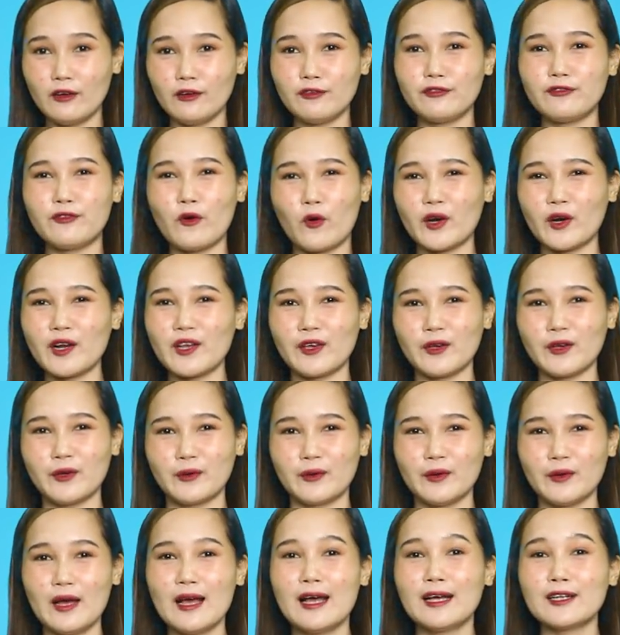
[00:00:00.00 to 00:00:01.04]
for
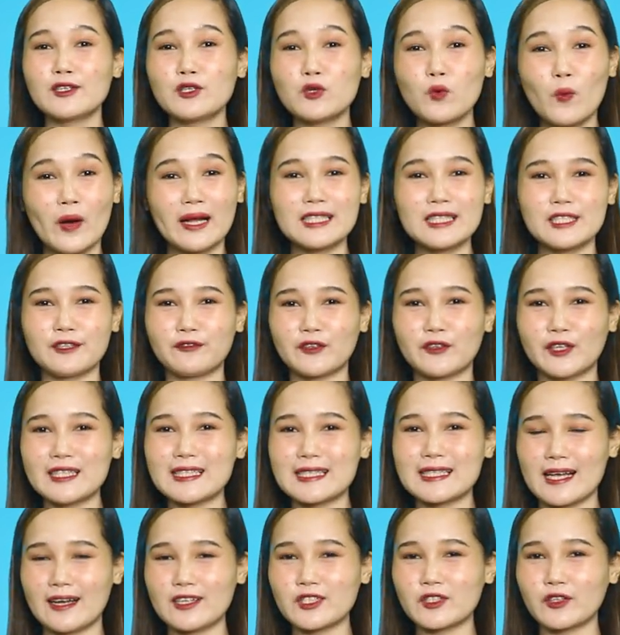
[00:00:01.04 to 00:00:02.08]
you, 21st
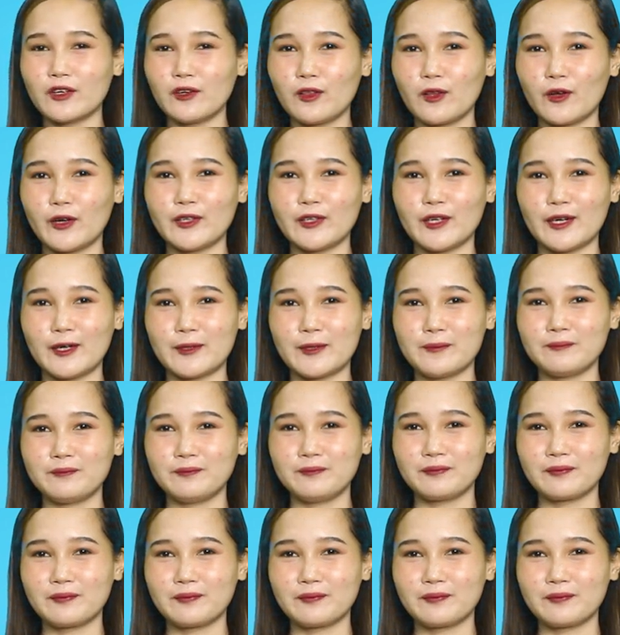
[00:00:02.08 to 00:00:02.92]
century learner.